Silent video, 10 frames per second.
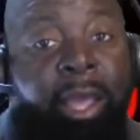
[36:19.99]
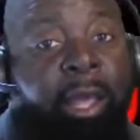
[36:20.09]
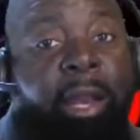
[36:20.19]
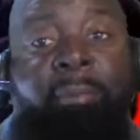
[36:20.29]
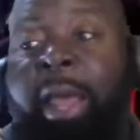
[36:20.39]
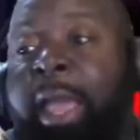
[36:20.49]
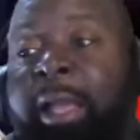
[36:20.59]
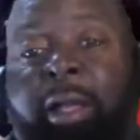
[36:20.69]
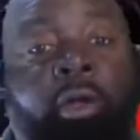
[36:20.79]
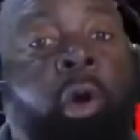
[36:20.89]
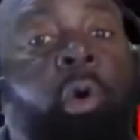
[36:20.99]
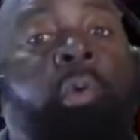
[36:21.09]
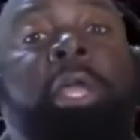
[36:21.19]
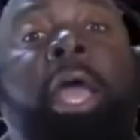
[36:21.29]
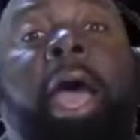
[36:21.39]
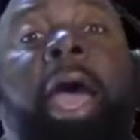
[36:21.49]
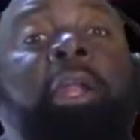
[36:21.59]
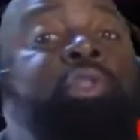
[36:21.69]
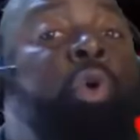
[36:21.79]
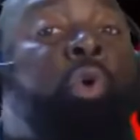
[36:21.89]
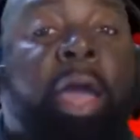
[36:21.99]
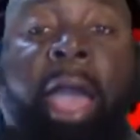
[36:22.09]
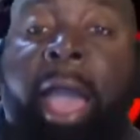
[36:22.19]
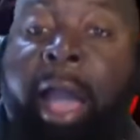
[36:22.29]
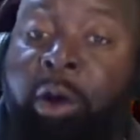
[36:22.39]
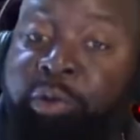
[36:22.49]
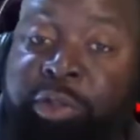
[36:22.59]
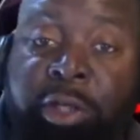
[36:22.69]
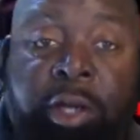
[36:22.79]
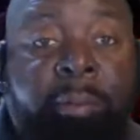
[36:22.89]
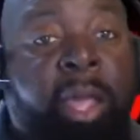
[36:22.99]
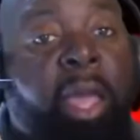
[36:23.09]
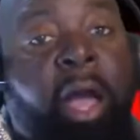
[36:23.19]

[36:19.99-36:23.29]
And I'm like I done tore the house up.